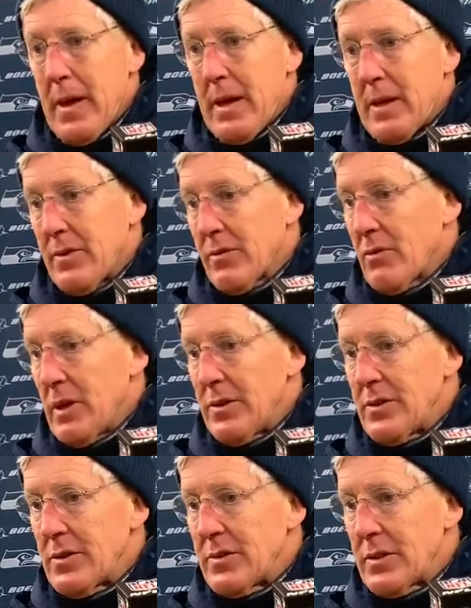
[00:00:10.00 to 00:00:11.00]
And as
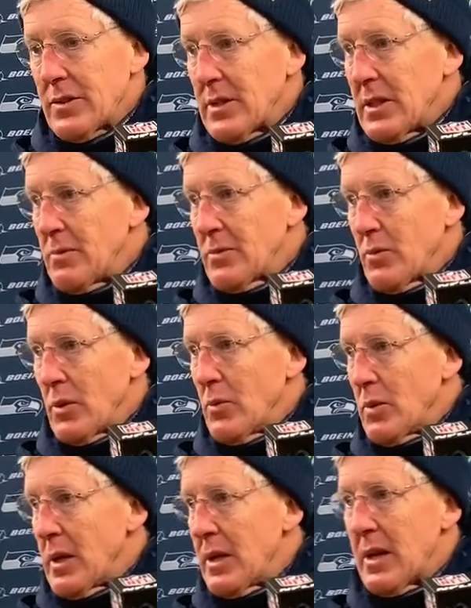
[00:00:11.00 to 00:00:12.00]
crazy as it seems,
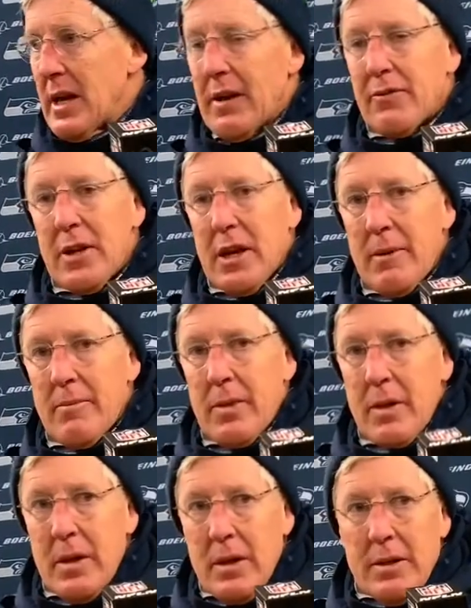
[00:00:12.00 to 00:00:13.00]
when we went in at halftime,
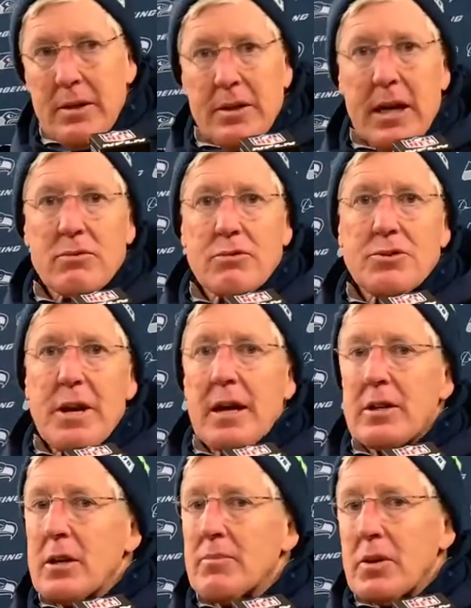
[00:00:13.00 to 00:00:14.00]
these guys were
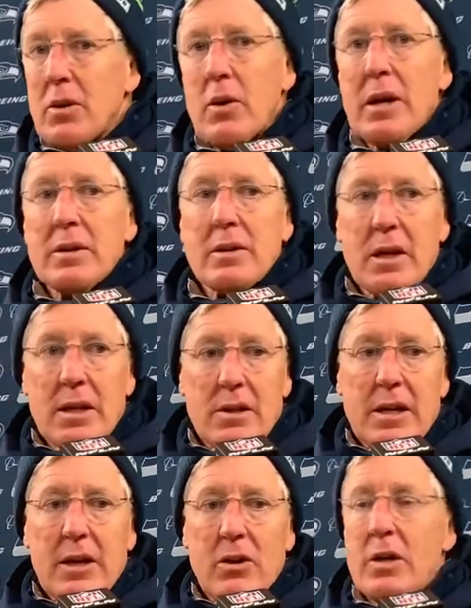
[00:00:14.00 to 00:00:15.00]
jacked up to go ahead and
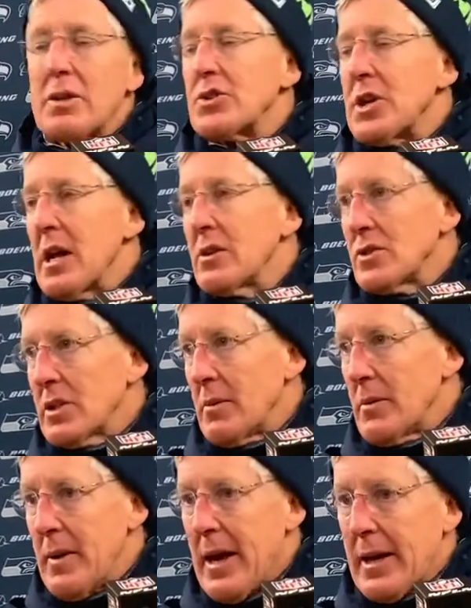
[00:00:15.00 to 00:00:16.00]
take on the challenge of
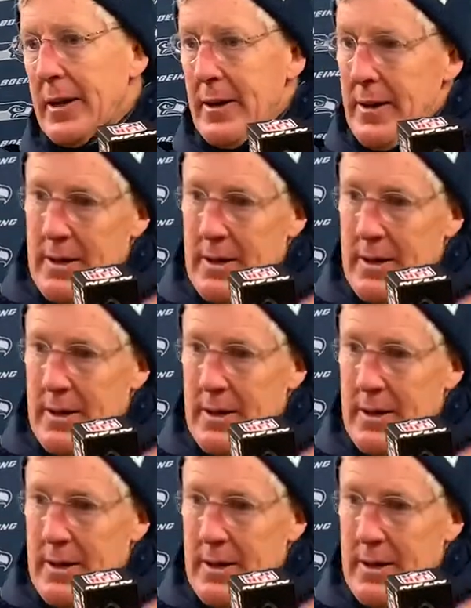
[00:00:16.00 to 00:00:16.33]
coming back.